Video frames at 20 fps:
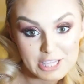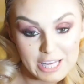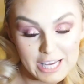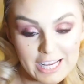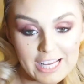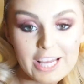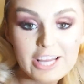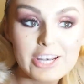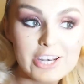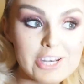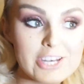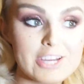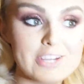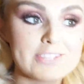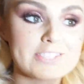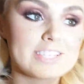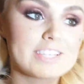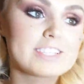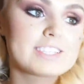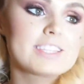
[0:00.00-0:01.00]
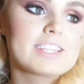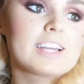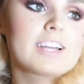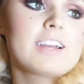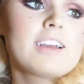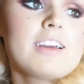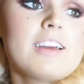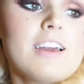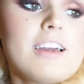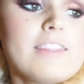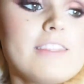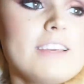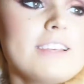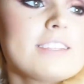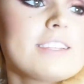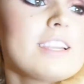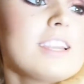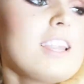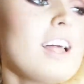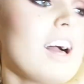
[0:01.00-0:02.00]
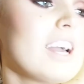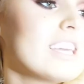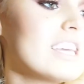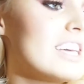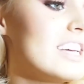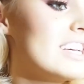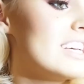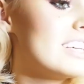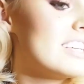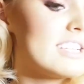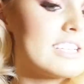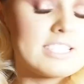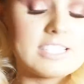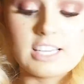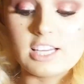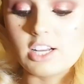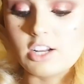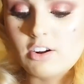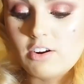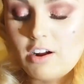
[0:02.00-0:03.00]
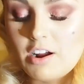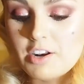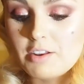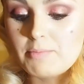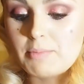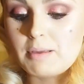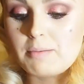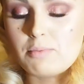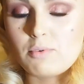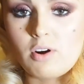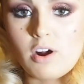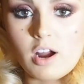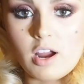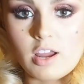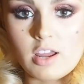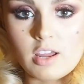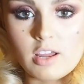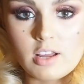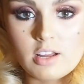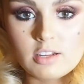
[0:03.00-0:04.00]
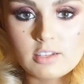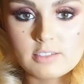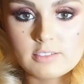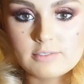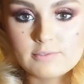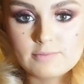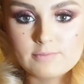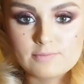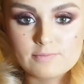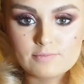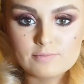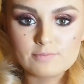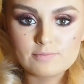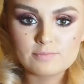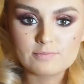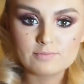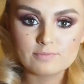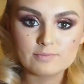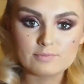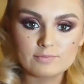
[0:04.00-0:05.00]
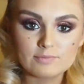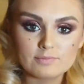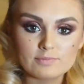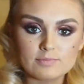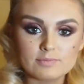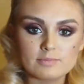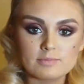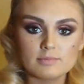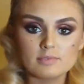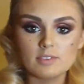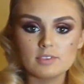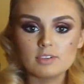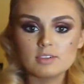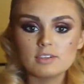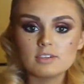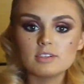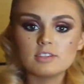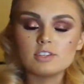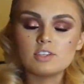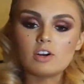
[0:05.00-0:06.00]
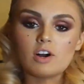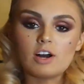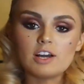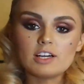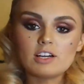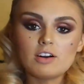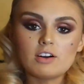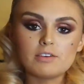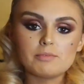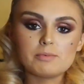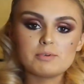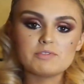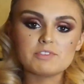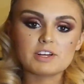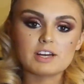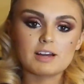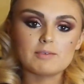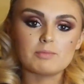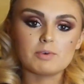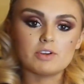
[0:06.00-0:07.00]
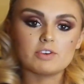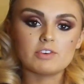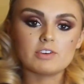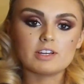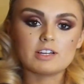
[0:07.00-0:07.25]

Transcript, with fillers: thing. Yeah, it's short. look light, at it. It's like a it's mini. Incredibly bright. Look, look how short. Michelle, show. I can't move the camera. You're